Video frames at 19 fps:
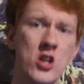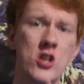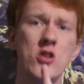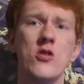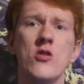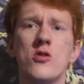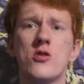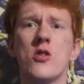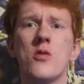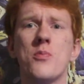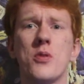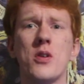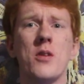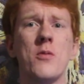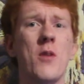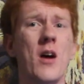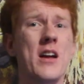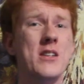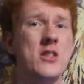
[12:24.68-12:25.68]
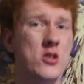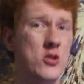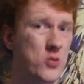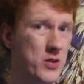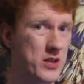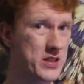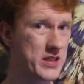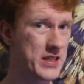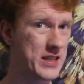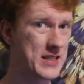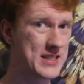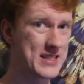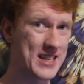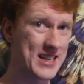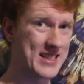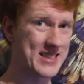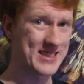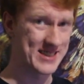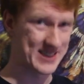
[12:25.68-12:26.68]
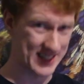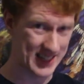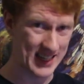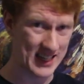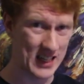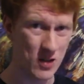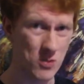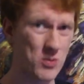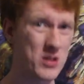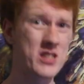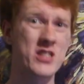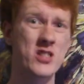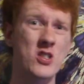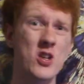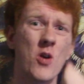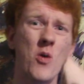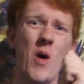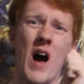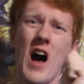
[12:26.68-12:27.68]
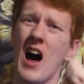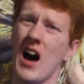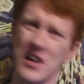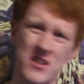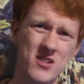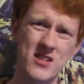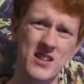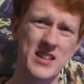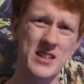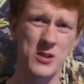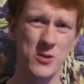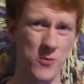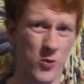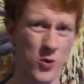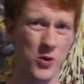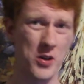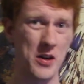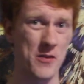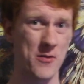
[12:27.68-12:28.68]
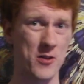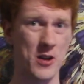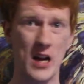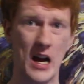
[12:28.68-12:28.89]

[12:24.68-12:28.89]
YouTube Rewind 2016 was so utterly devoid of